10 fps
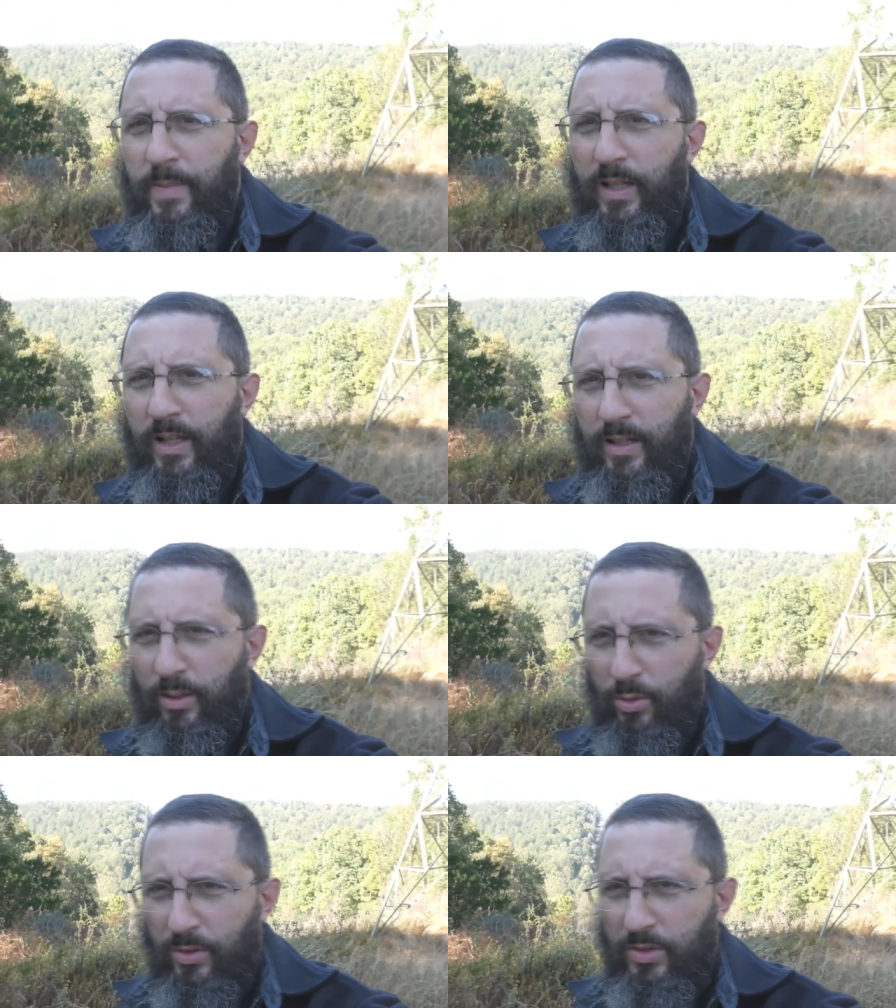A lot of the
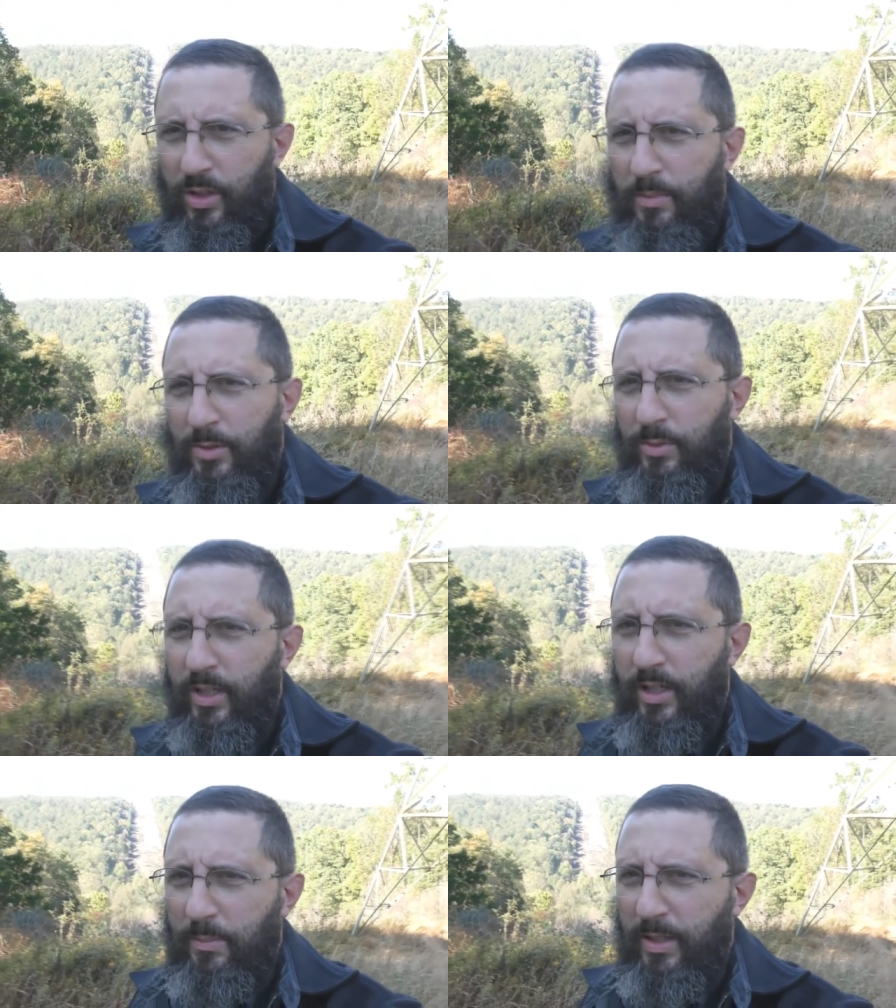older sermons were
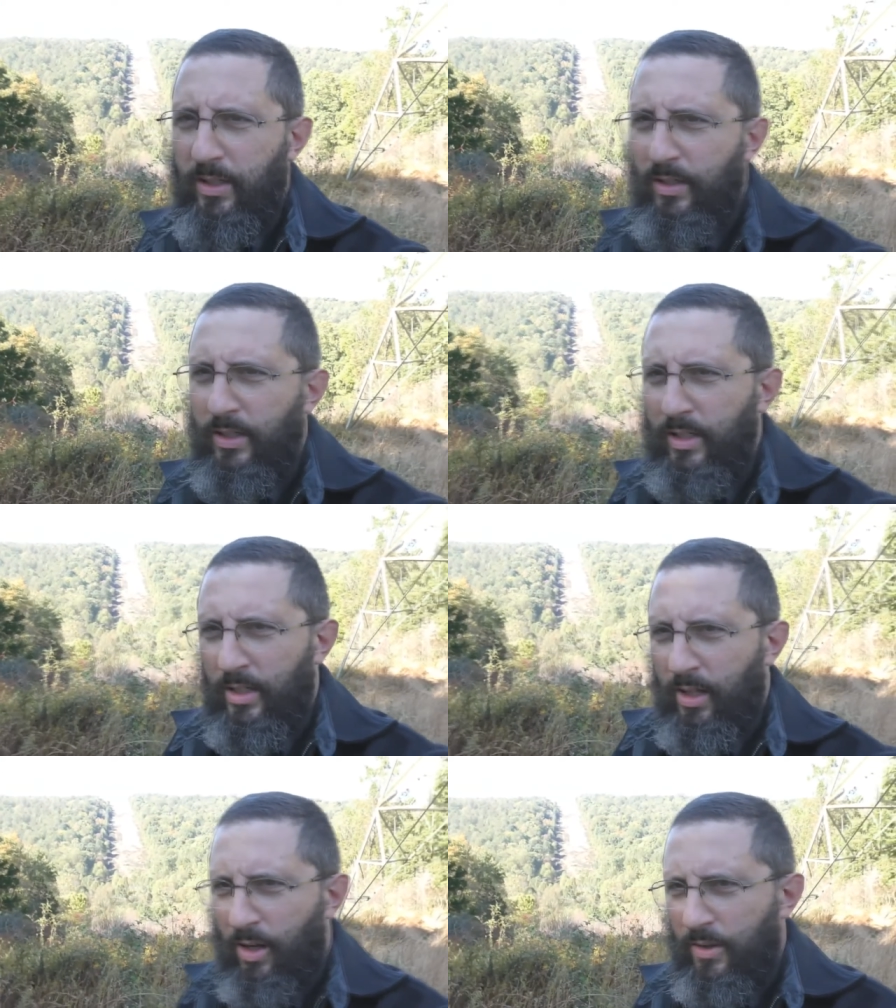done up here
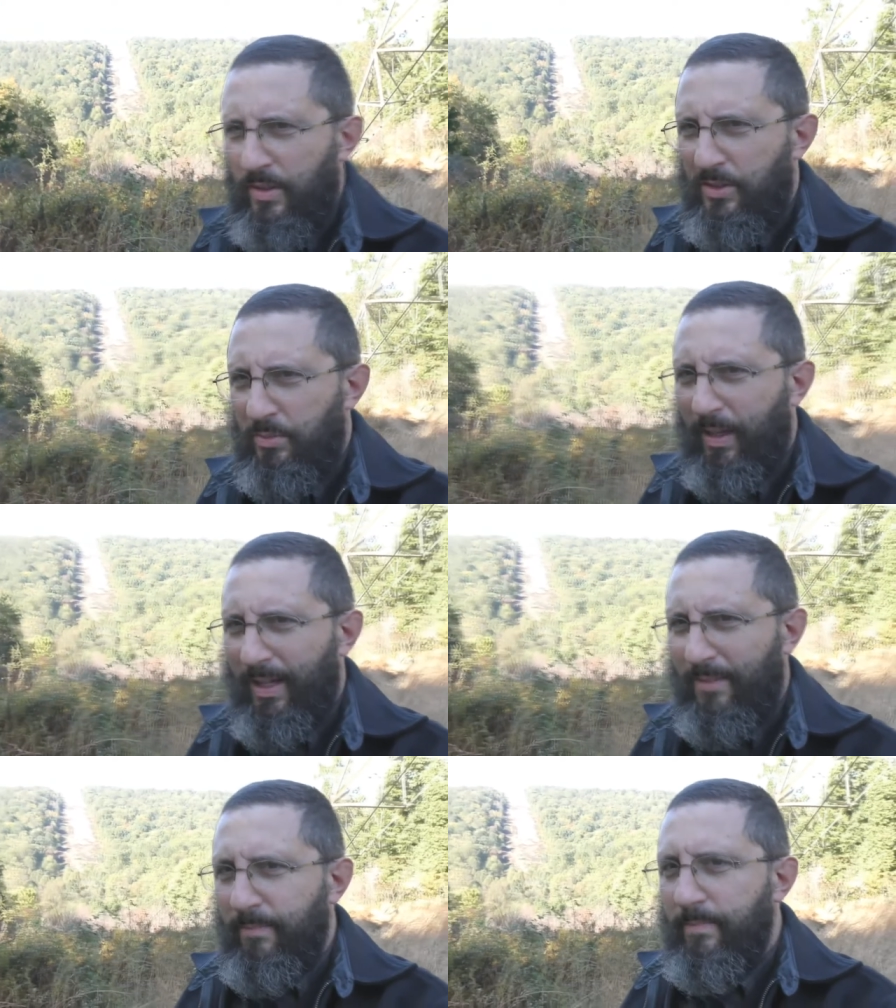on this spot.